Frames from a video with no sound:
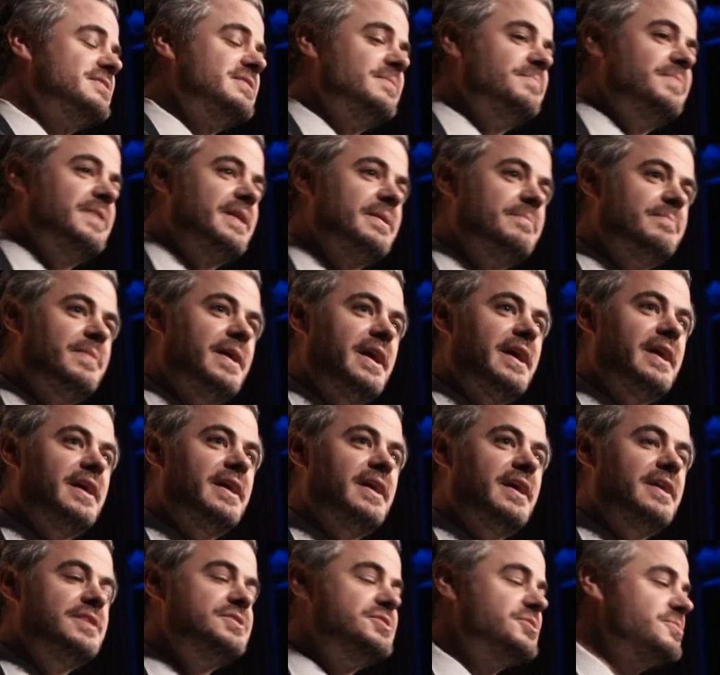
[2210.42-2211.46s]
or something by
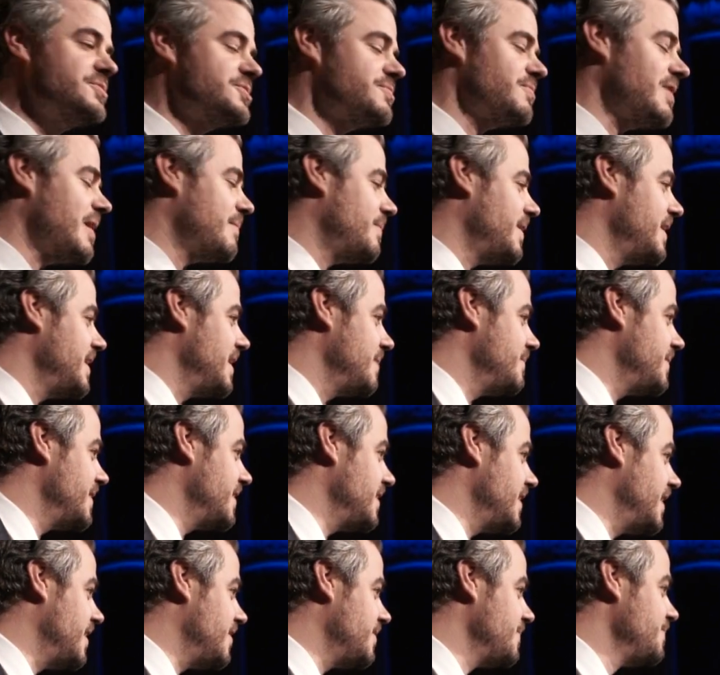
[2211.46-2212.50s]
a Jewish rabbi named
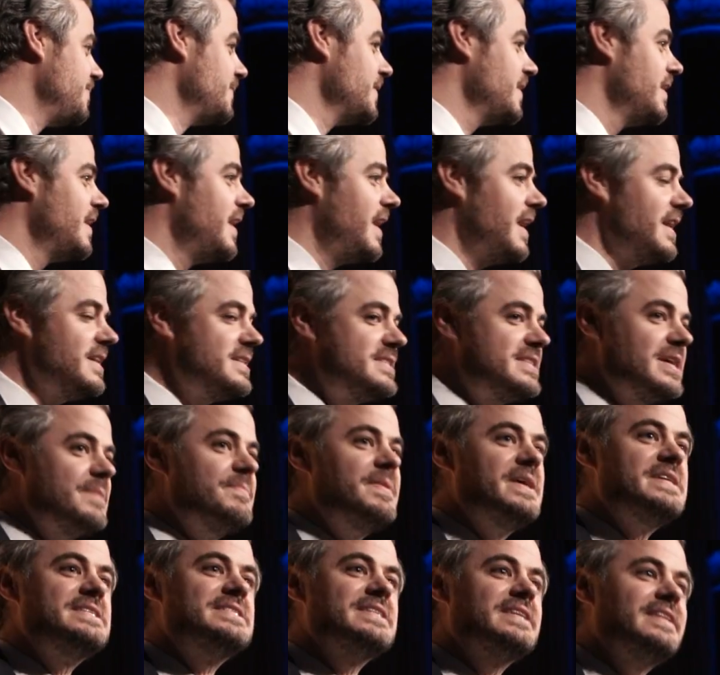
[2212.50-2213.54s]
Hillel. And he said
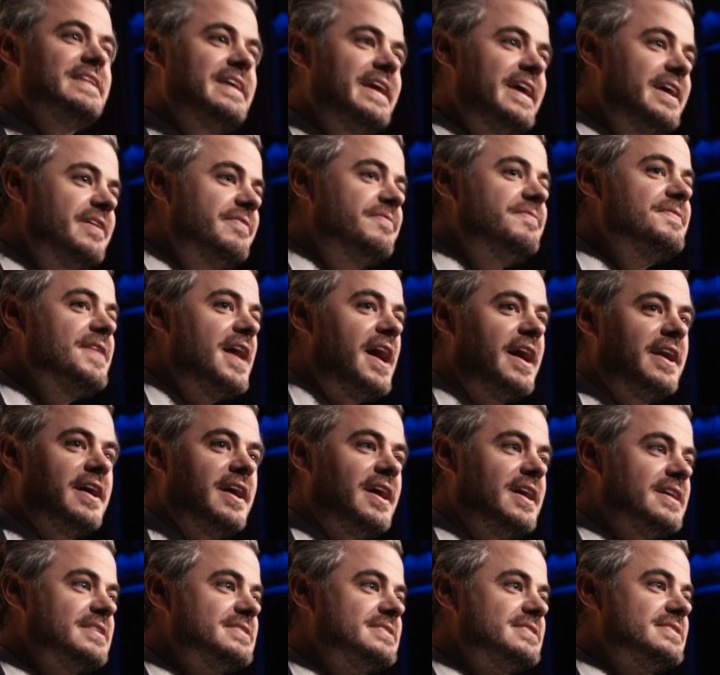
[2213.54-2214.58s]
basically, if not
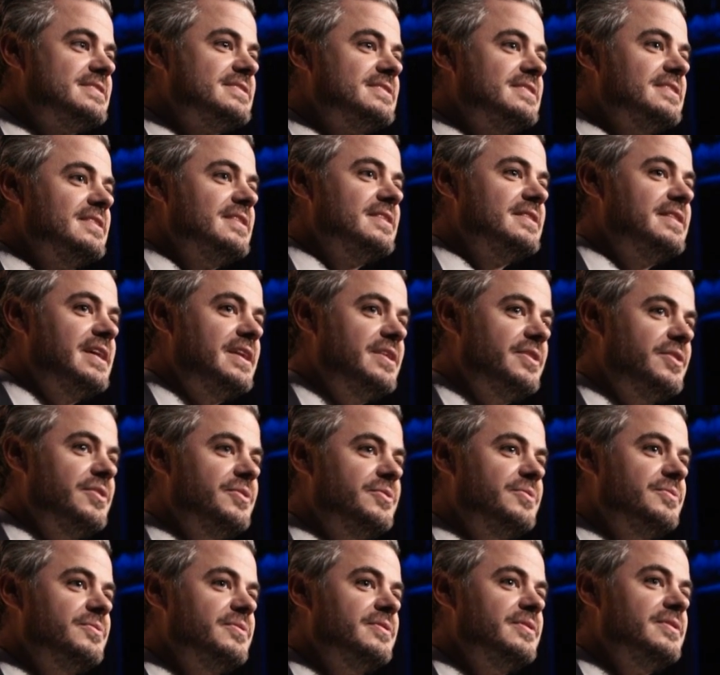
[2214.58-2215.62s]
us, then
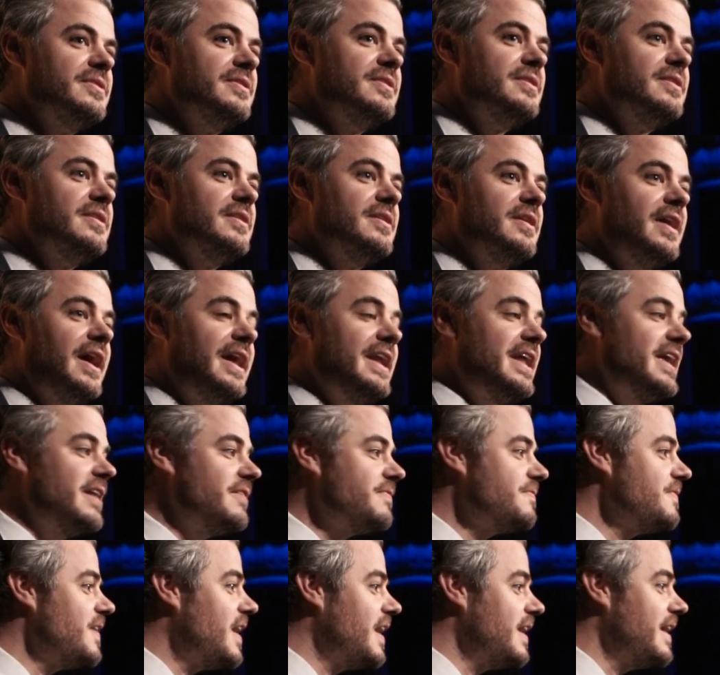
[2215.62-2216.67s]
who? And
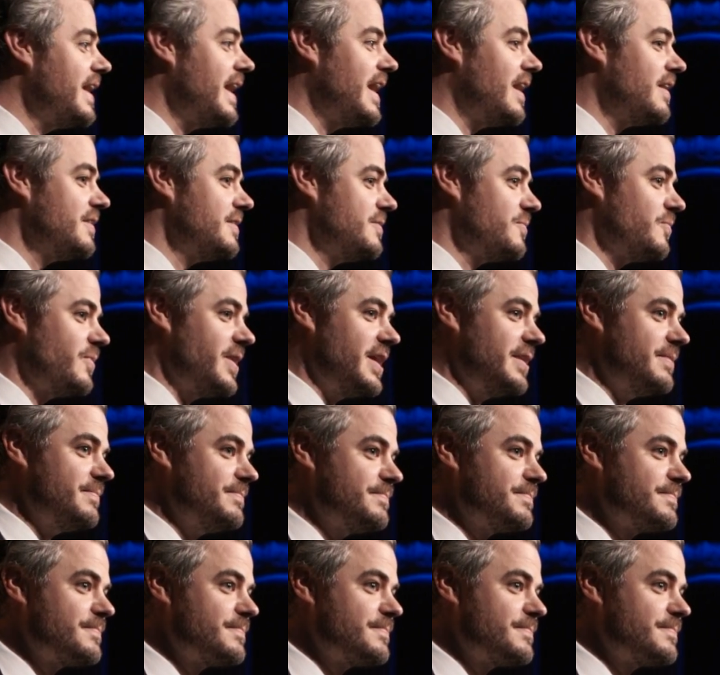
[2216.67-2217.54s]
if not now, then when?